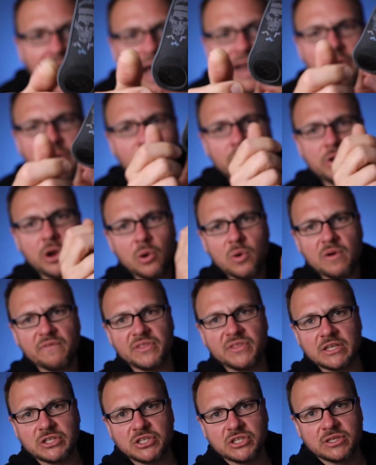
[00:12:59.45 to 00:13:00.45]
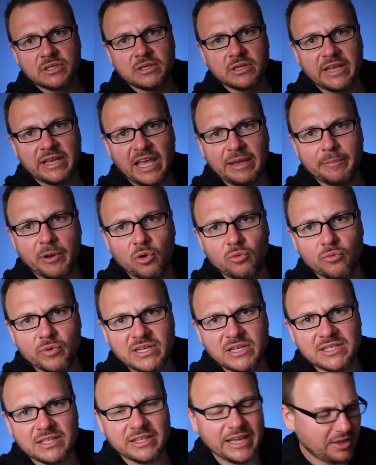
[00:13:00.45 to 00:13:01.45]
I don't know if this came out
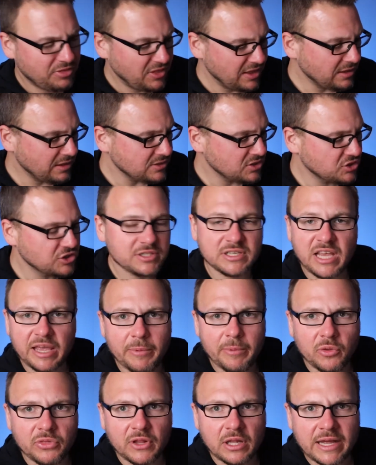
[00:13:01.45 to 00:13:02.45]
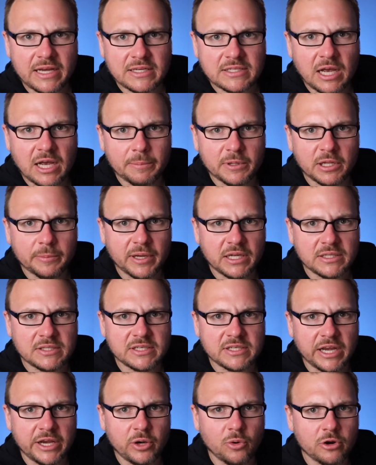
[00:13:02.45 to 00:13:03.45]
recently. I think this just came out in the last couple of months
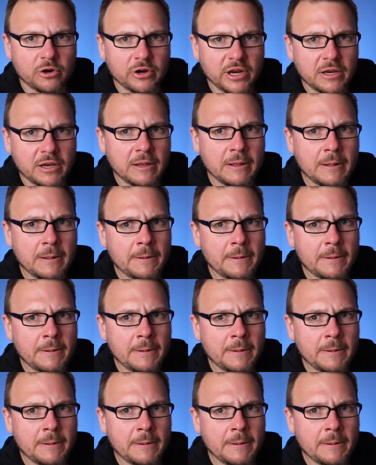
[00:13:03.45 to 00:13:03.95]
and I ordered it,